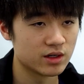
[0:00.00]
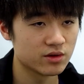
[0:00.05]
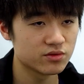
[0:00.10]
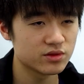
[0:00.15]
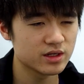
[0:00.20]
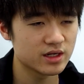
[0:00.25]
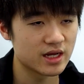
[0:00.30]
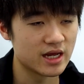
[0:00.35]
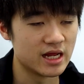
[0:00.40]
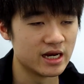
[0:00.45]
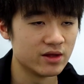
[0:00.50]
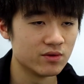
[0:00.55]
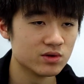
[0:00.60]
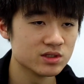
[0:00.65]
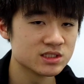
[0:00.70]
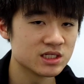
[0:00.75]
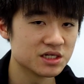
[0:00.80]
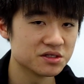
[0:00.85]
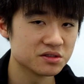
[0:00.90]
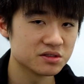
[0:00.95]
I don't think
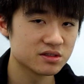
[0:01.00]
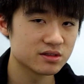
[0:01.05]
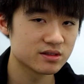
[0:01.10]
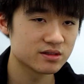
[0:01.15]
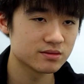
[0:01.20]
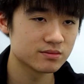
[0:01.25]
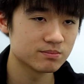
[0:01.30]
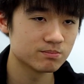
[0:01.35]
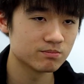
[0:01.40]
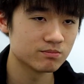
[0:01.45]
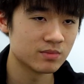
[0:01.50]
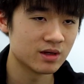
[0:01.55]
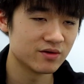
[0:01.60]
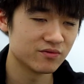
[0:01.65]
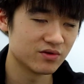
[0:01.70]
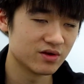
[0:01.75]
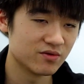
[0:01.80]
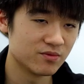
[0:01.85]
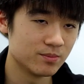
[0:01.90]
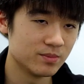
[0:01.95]
anyone's
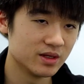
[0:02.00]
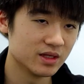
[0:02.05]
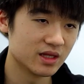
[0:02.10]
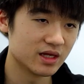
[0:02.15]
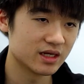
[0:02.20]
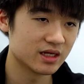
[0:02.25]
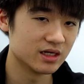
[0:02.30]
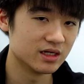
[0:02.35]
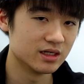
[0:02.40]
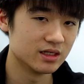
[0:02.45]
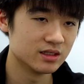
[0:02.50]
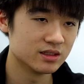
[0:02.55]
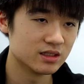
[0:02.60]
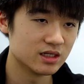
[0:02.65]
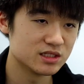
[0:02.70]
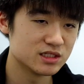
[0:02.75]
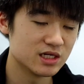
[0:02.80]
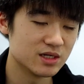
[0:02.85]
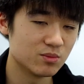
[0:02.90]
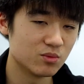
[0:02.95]
have given me like
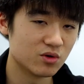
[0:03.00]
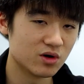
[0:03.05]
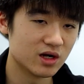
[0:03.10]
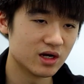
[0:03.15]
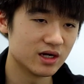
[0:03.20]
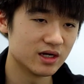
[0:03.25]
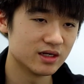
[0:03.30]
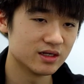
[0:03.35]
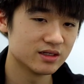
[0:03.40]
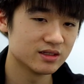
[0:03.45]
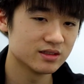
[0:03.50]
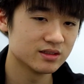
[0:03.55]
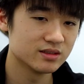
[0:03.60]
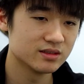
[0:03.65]
a tip where I